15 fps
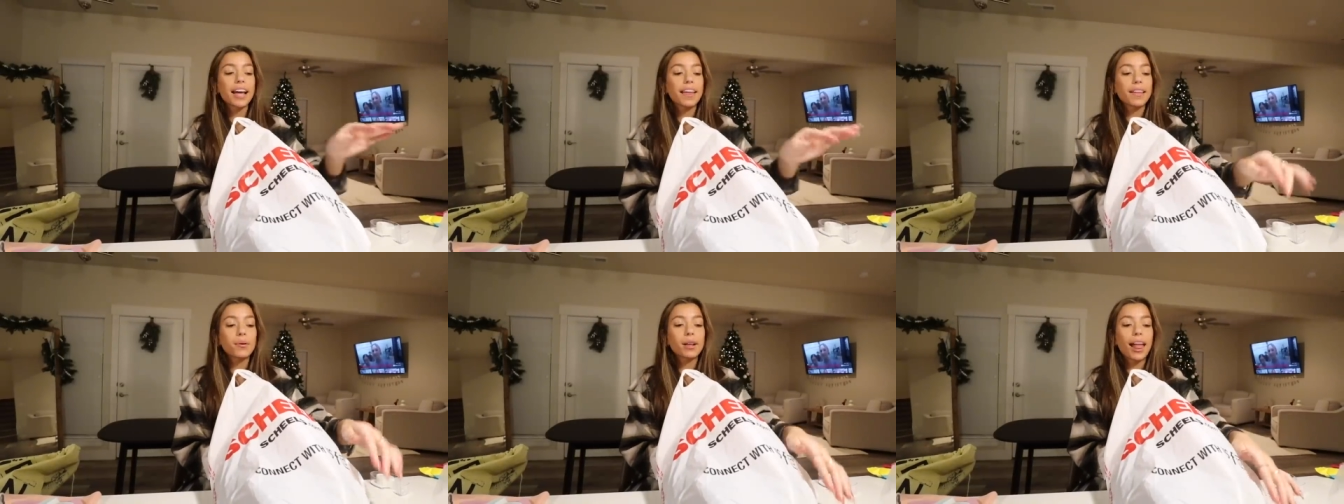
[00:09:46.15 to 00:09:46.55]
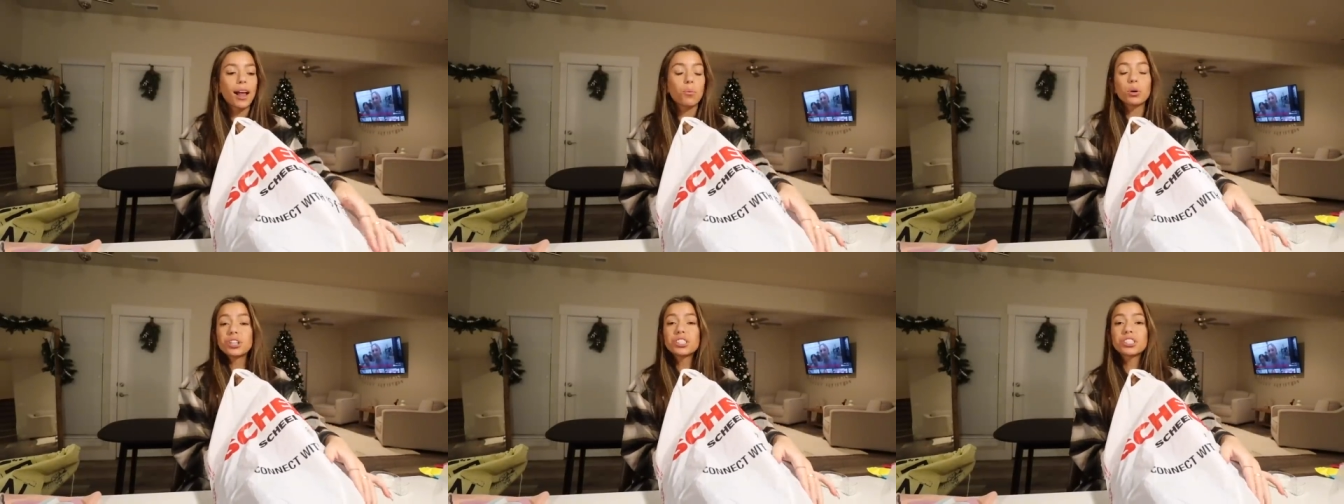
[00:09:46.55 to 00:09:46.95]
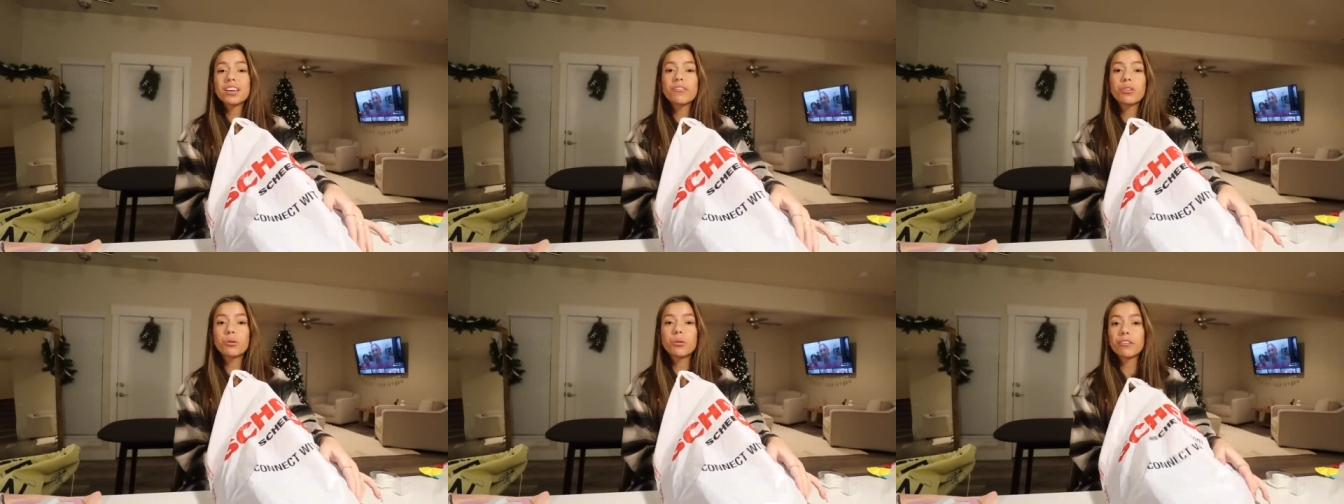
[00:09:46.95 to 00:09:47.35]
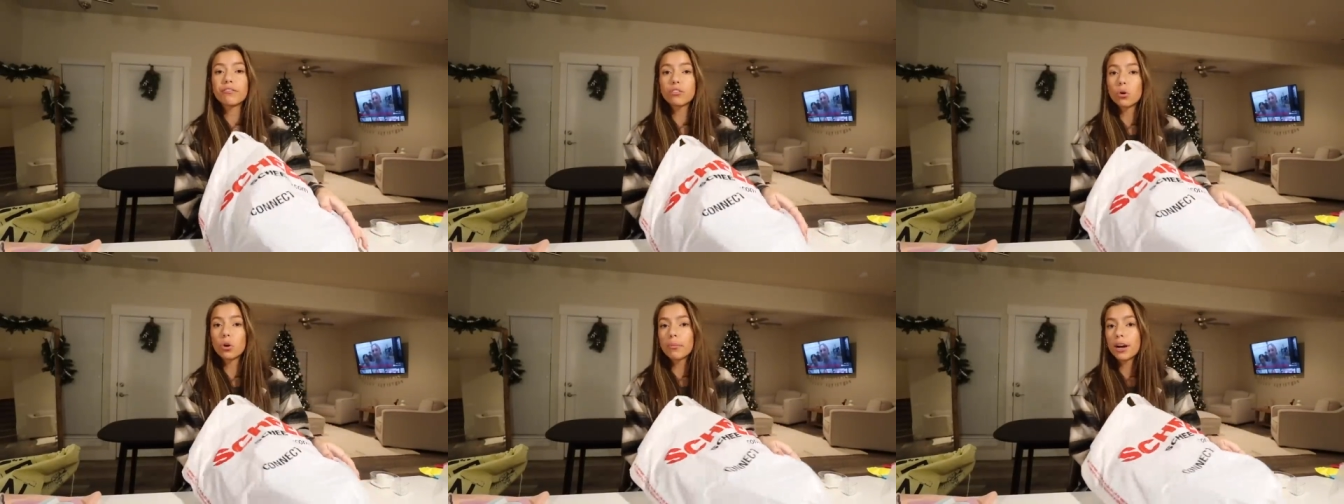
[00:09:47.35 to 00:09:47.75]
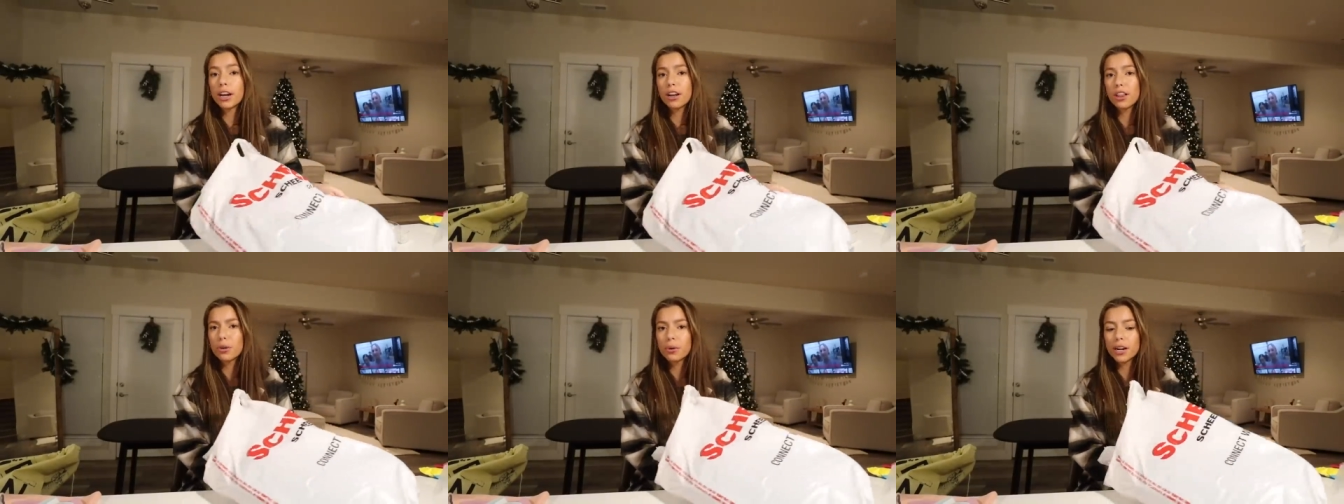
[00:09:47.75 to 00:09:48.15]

and they were like, we'll just give you the floor model or